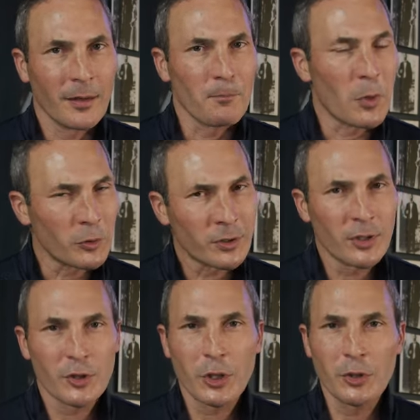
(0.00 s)
Most of
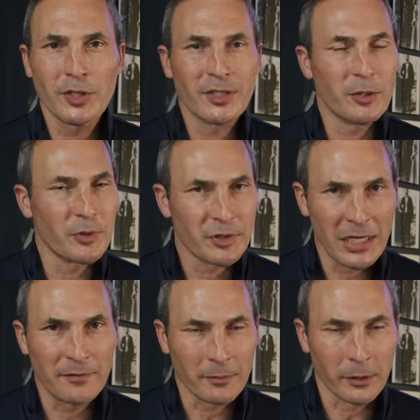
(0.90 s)
the church is in
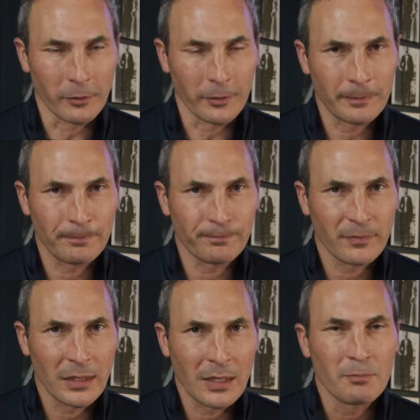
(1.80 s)
receiving mode,
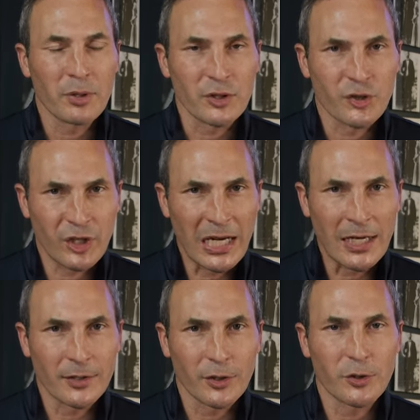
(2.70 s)
but
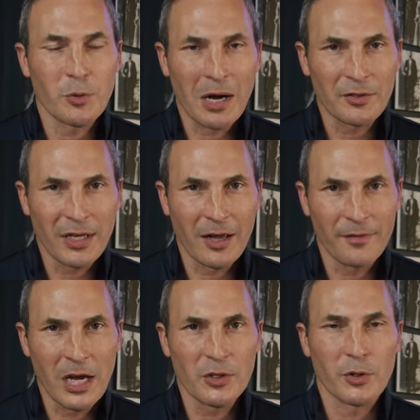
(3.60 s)
Jesus, through our
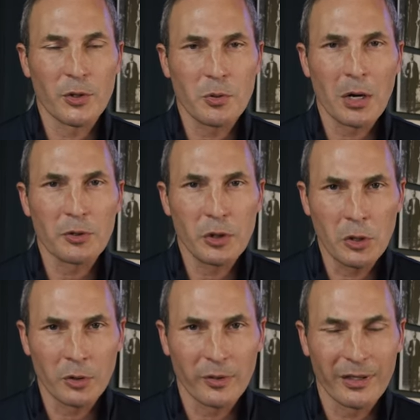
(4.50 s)
salvation, through our
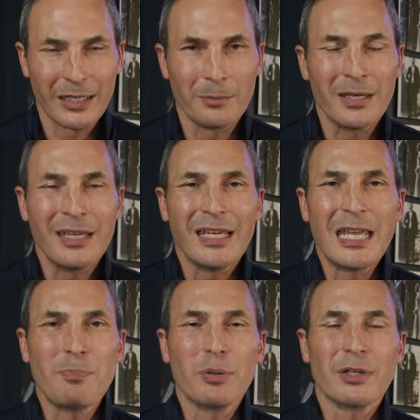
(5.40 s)
union with Him,
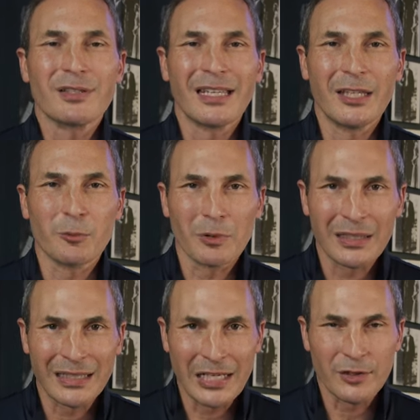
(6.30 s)
He put us in
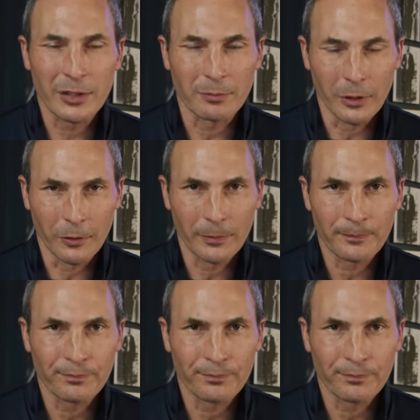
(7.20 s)
releasing mode.